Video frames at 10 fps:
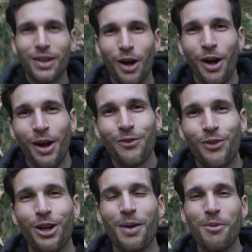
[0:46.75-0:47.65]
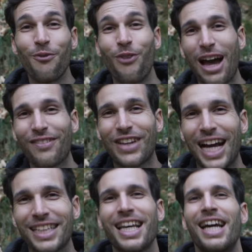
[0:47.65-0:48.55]
goal for number five,
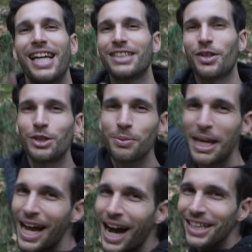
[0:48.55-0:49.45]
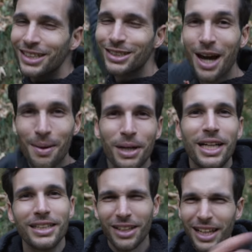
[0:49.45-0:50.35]
guys, is going to be at the top.
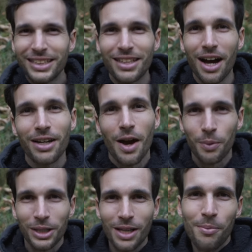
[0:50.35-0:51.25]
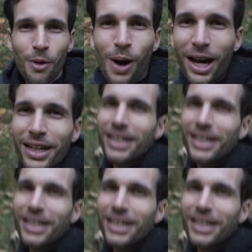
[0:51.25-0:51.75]
So let's start with number one.